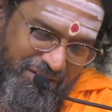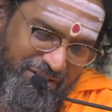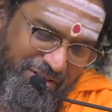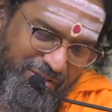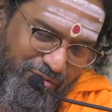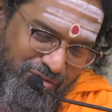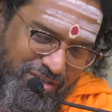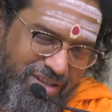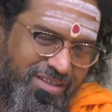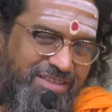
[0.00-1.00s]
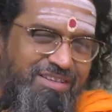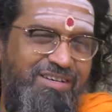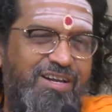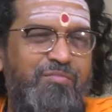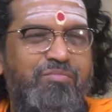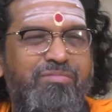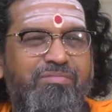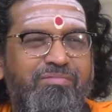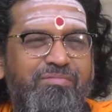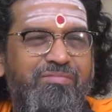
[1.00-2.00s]
So Satkarm,
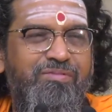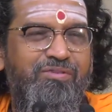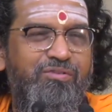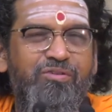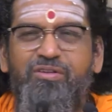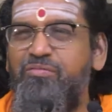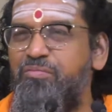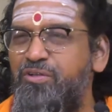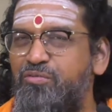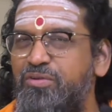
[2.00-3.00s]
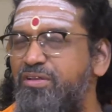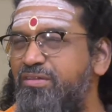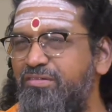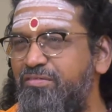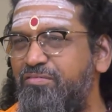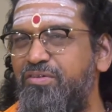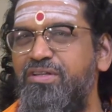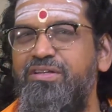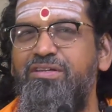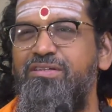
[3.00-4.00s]
so in between,
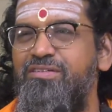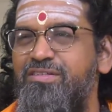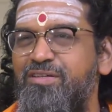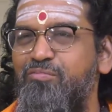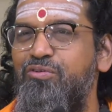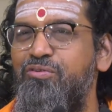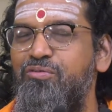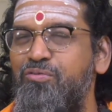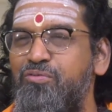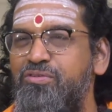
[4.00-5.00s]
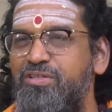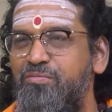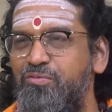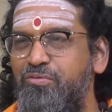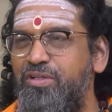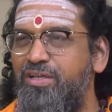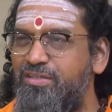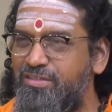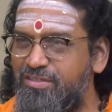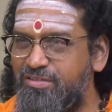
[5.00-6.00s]
when he is able to do some good
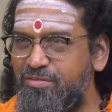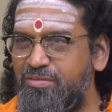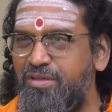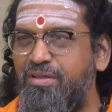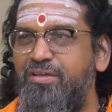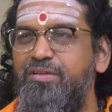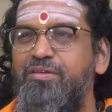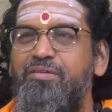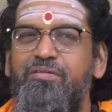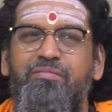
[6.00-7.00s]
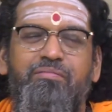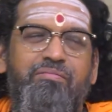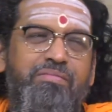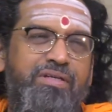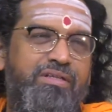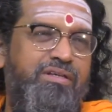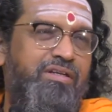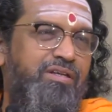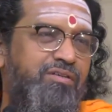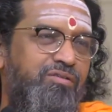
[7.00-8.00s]
actions, by the
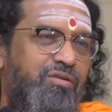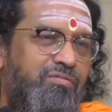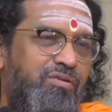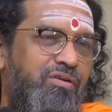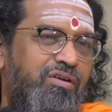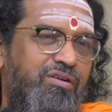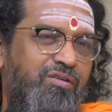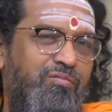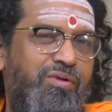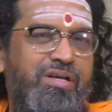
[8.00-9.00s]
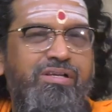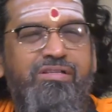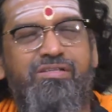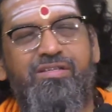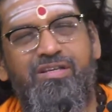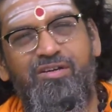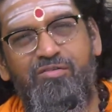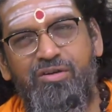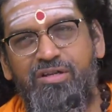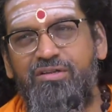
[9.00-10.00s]
grace of God or by his
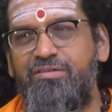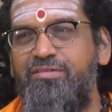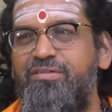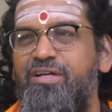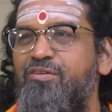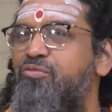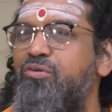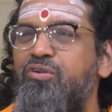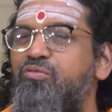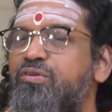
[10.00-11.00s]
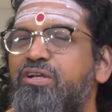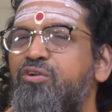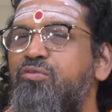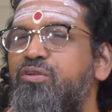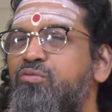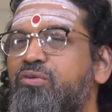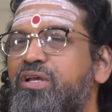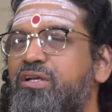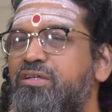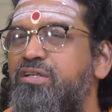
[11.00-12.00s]
surrounding, I told you can do any good
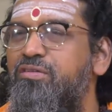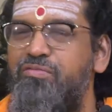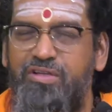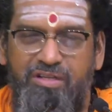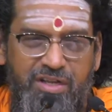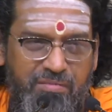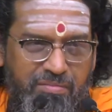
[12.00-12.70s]
action every time.